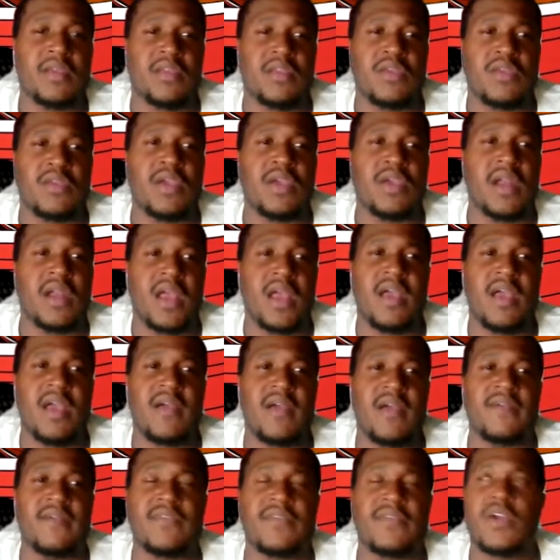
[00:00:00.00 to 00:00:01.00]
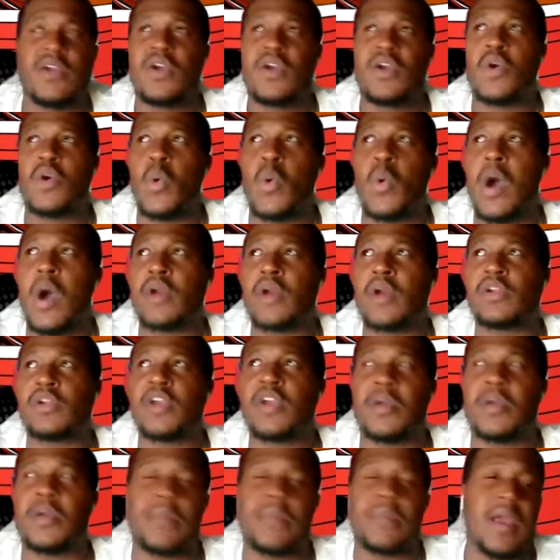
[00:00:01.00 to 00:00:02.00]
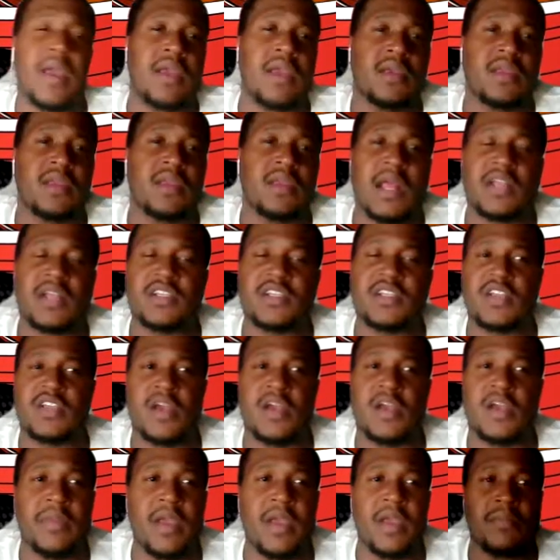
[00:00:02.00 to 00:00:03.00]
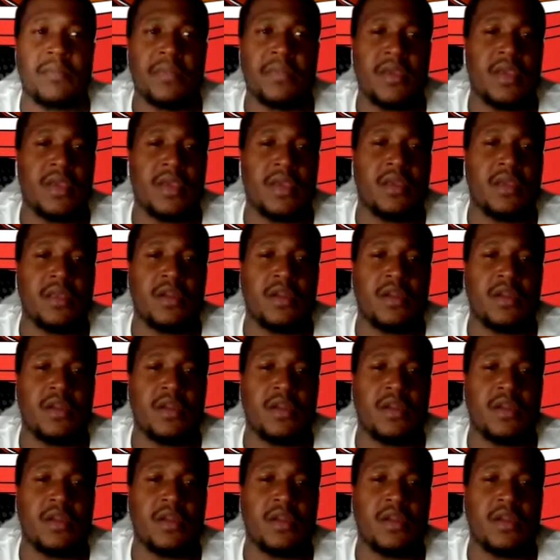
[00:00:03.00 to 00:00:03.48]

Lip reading: You gotta have Wilder come back and not just come back big.